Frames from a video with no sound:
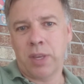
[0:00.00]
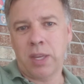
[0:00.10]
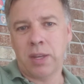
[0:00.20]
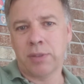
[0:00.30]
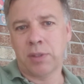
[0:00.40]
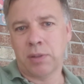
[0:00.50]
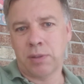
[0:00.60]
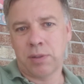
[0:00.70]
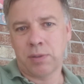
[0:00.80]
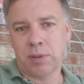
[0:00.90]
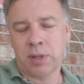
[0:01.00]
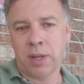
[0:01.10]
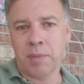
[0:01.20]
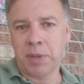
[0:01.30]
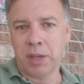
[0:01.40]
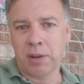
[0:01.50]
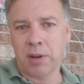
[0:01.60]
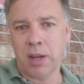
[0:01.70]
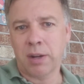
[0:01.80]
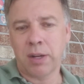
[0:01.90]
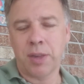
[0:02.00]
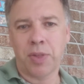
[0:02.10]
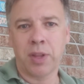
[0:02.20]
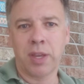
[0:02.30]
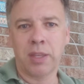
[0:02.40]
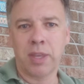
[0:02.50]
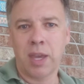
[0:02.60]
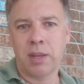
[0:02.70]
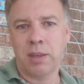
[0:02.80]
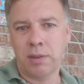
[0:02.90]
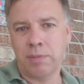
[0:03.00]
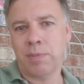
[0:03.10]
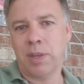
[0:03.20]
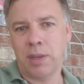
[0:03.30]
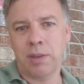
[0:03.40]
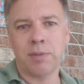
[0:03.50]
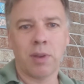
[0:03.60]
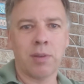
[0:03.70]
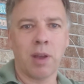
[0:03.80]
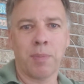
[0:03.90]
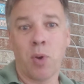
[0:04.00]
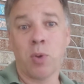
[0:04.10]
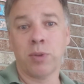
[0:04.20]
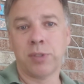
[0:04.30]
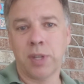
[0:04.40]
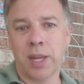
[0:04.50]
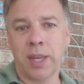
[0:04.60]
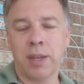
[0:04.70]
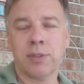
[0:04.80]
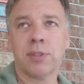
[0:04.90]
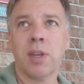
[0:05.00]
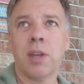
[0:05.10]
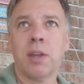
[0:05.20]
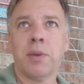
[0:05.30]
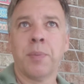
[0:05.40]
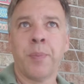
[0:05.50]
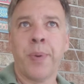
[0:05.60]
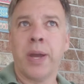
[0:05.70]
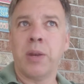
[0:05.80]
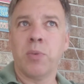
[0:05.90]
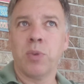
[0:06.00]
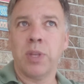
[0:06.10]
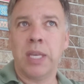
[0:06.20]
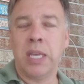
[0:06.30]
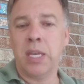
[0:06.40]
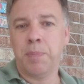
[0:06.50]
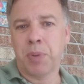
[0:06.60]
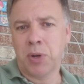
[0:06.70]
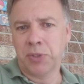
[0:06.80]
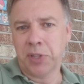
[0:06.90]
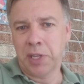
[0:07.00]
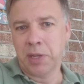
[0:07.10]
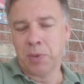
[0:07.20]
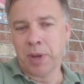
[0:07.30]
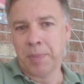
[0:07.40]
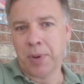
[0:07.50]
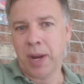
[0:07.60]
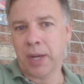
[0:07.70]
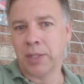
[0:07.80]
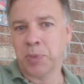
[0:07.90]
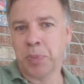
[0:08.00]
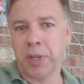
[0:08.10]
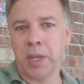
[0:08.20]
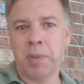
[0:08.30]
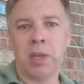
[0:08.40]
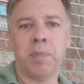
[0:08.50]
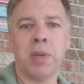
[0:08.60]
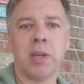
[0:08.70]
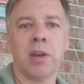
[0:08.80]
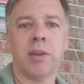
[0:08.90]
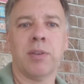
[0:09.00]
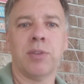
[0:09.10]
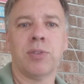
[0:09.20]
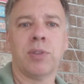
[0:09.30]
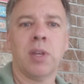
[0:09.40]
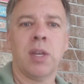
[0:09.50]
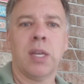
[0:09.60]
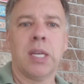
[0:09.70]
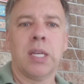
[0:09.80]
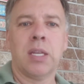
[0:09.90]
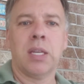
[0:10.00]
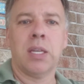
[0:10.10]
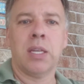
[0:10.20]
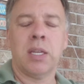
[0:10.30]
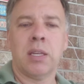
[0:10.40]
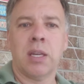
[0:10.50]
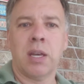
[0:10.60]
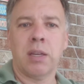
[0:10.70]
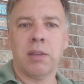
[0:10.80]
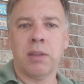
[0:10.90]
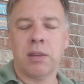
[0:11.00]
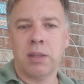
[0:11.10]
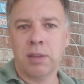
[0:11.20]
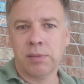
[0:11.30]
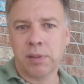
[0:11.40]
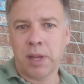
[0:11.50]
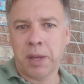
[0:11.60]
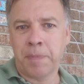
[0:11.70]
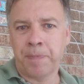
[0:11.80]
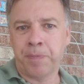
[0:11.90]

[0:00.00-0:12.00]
He doesn't condemn the Quran or anything like that. He upholds it, I guess. But he personally didn't want to practice polygamy because in Islam,